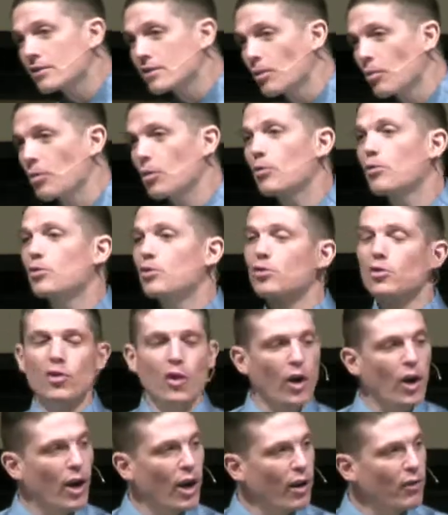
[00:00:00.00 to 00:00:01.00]
some of you
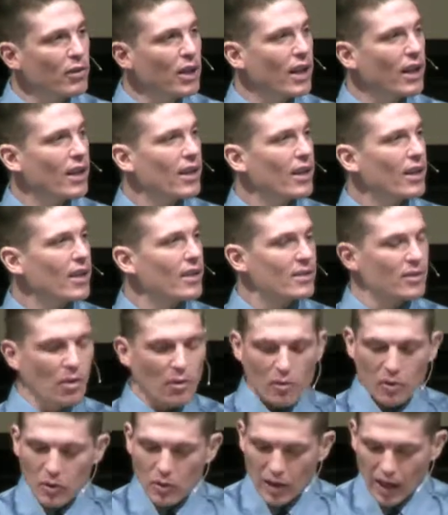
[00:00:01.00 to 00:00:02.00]
served, some
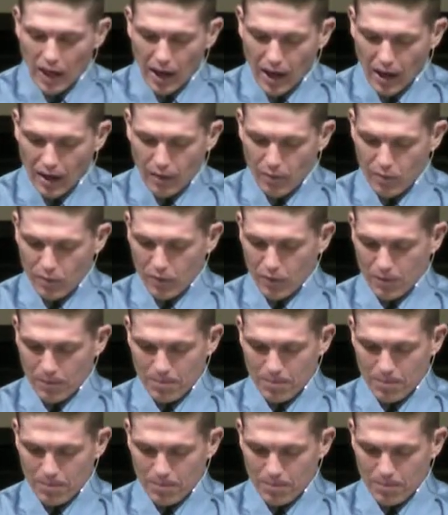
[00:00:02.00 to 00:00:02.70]
of you gave.